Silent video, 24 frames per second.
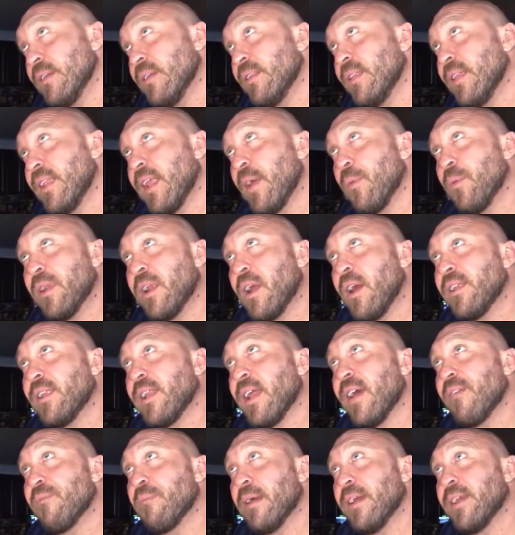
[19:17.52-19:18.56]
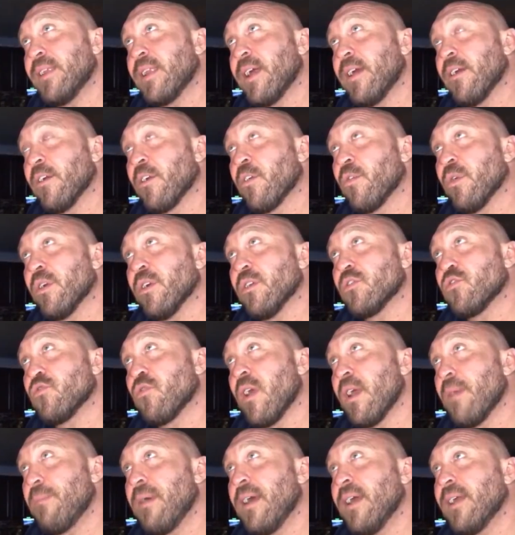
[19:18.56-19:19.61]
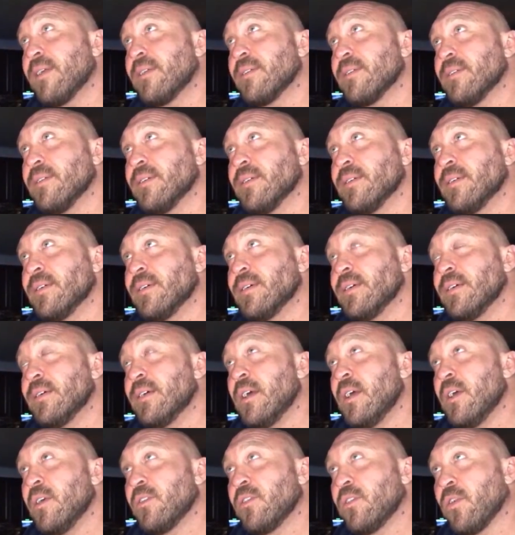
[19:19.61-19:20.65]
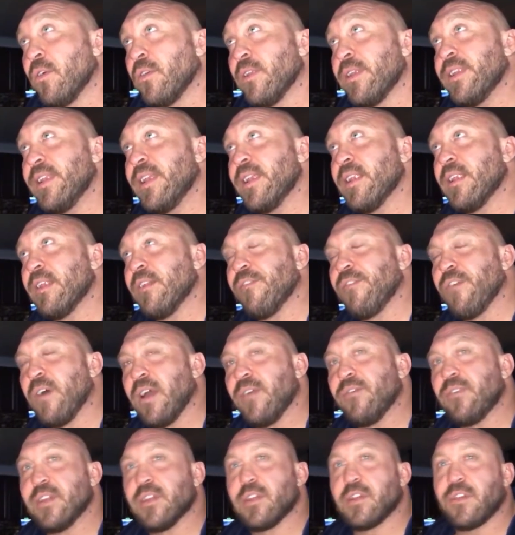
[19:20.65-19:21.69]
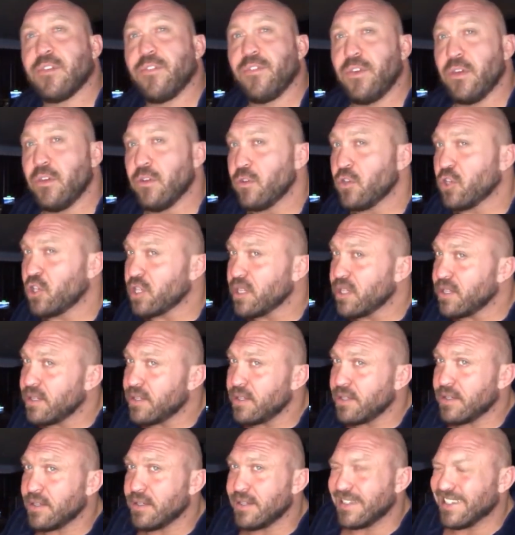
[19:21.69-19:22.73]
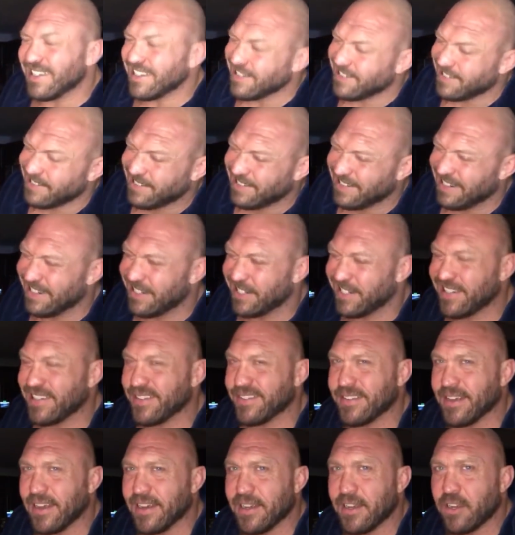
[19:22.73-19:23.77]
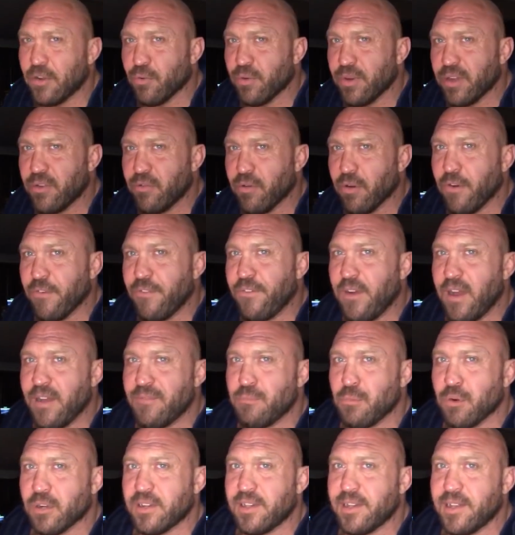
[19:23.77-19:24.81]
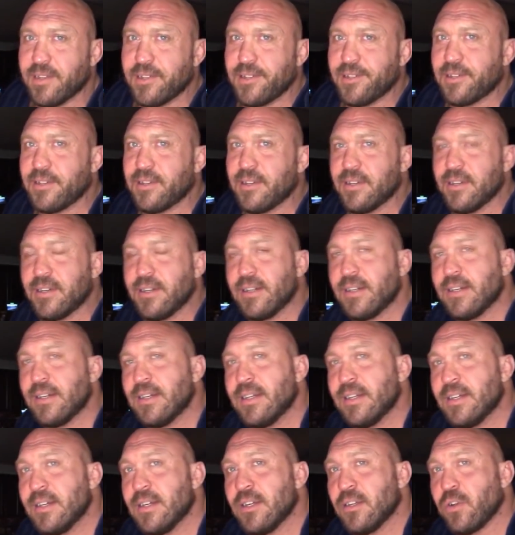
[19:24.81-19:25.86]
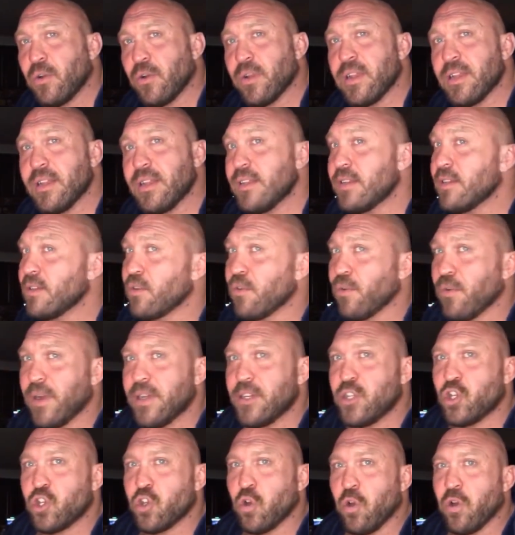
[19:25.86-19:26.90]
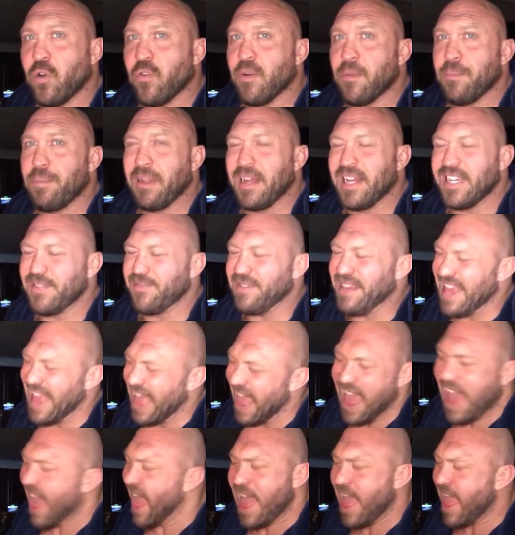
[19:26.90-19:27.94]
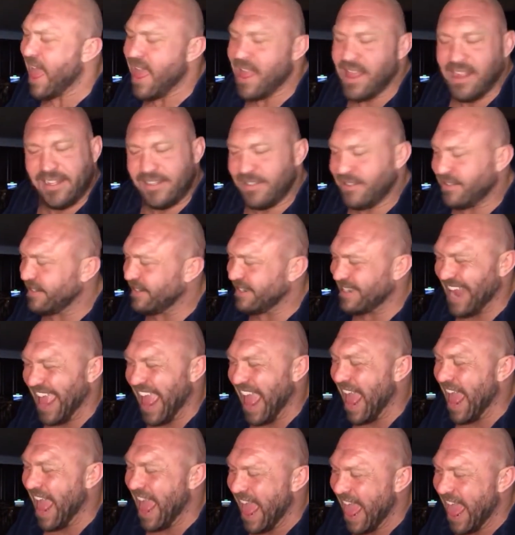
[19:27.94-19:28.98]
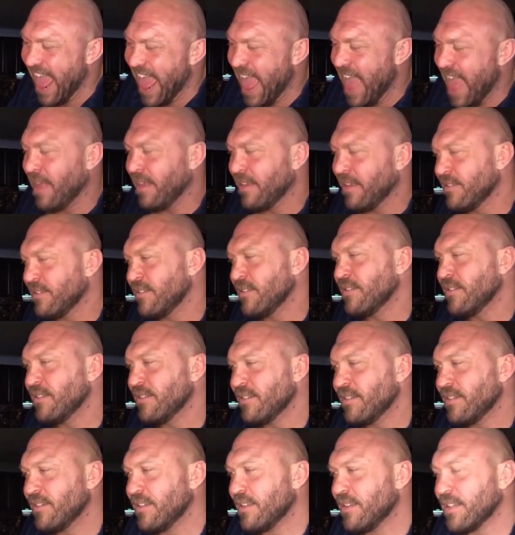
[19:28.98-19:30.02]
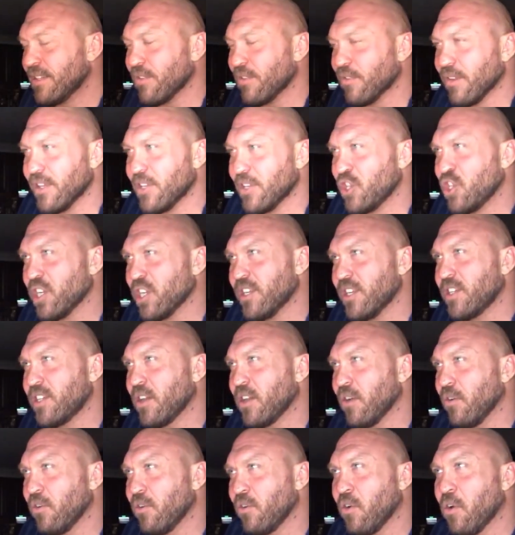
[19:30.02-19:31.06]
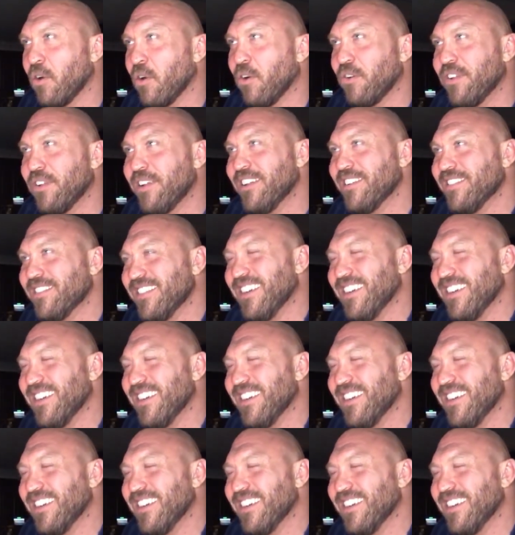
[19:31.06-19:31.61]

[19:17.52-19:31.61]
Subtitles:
And then I went on to have my entire career as Ryback. I was told I needed a 5 disc fusion. I just decided to regrow 5 more discs. Told him needed a right shoulder replacement. It's a really shitty stalled cold.